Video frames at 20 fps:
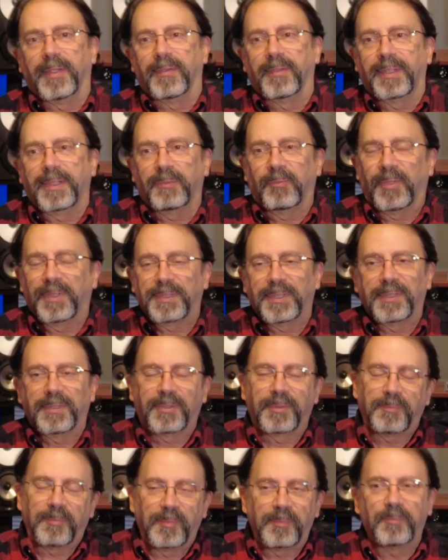It wasn't
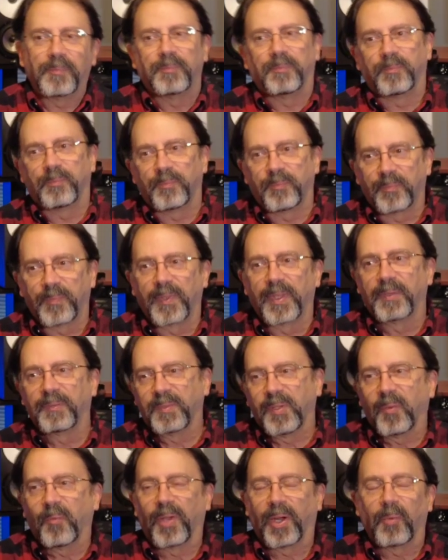
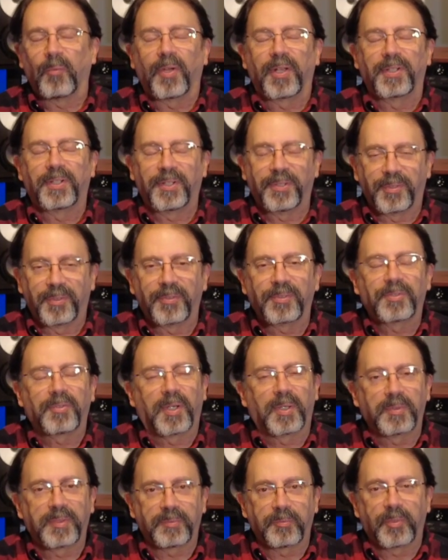what I wanted to do, so
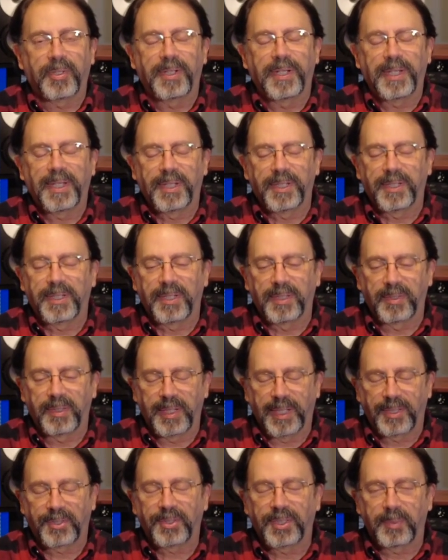I went ahead
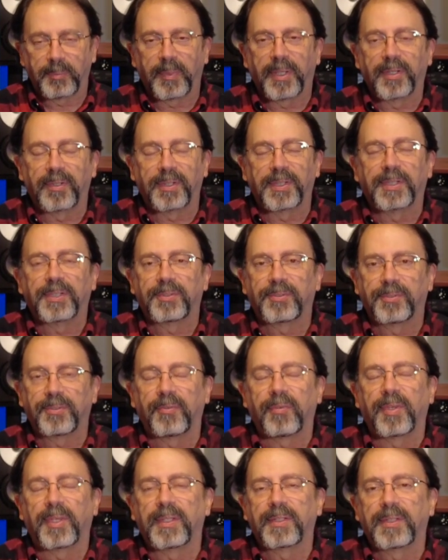and actually mounted it
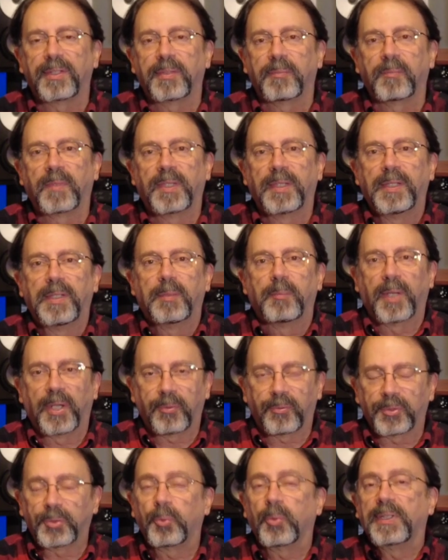to the
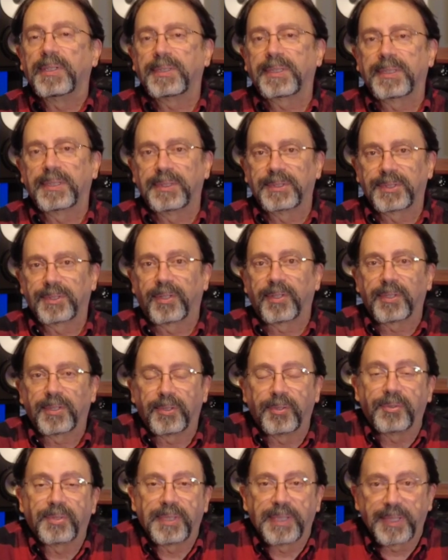MicroSwiss and started
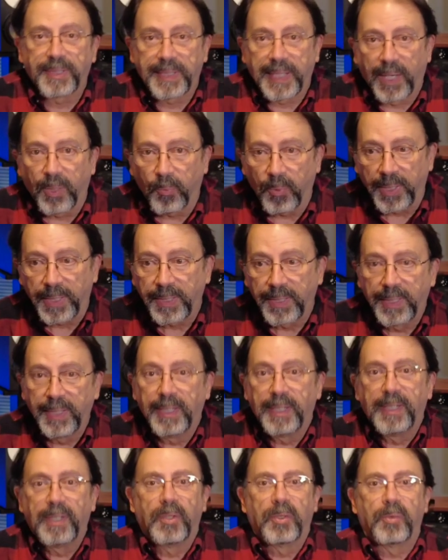using it that way,
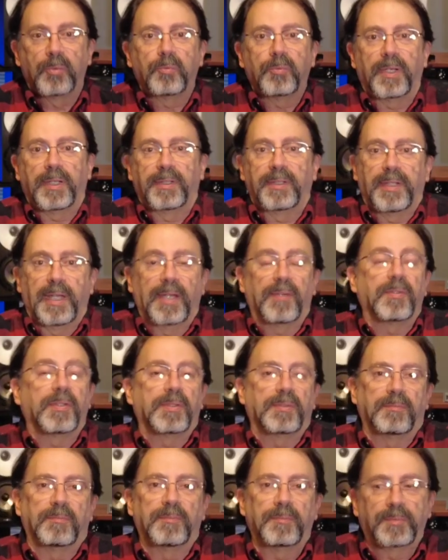and
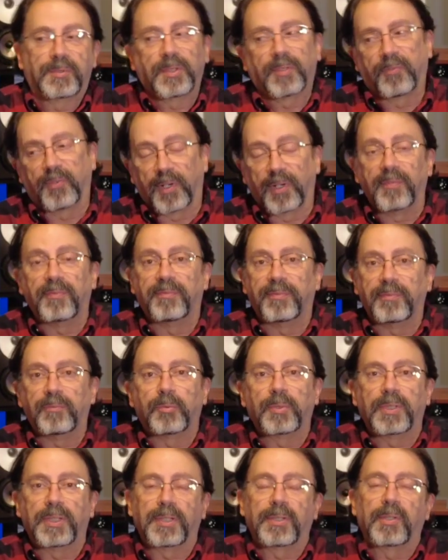having so far
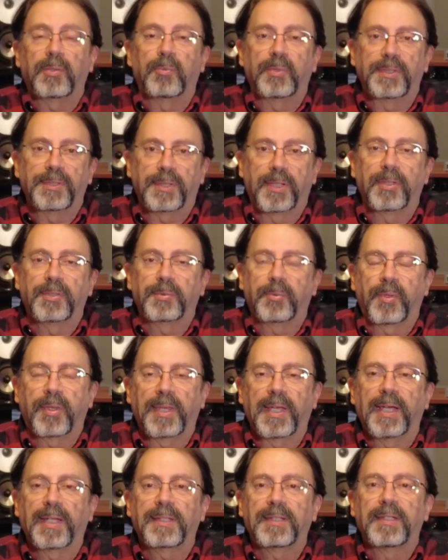really good results with
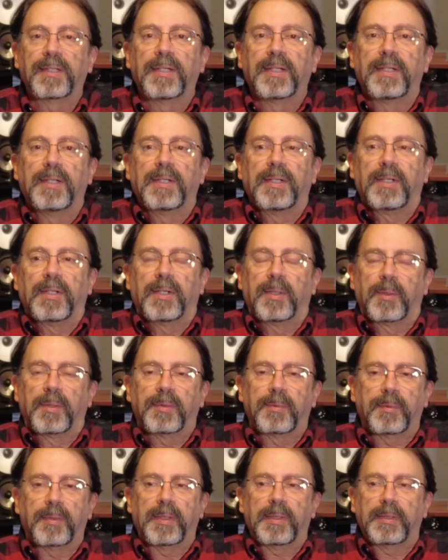that.
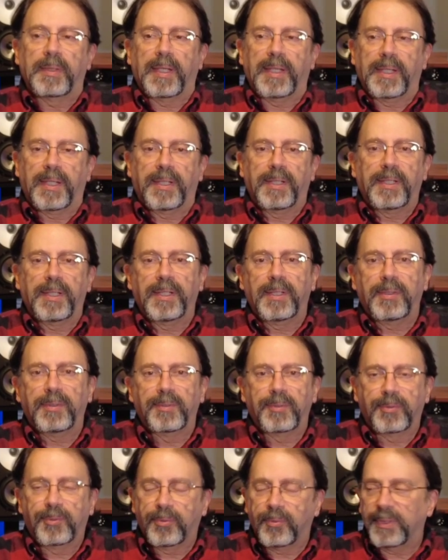And
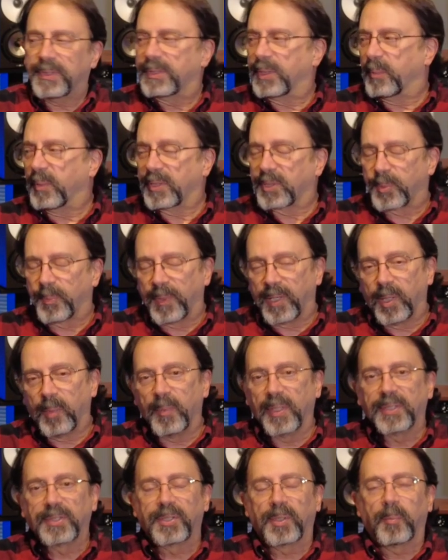in doing some
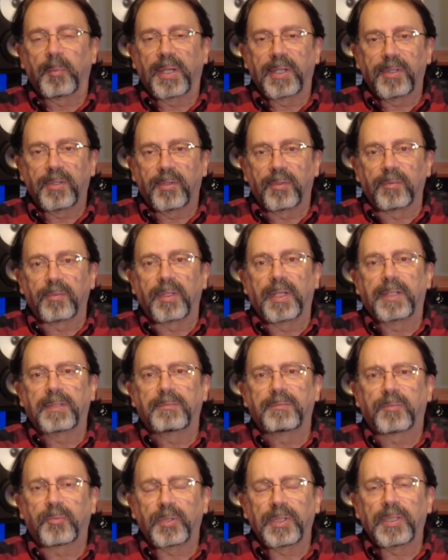experiments on my own, I
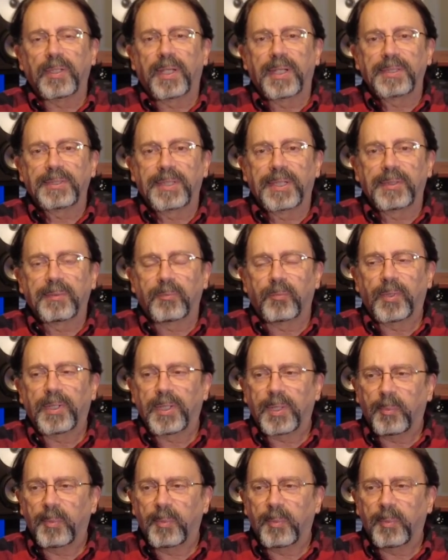realized that one of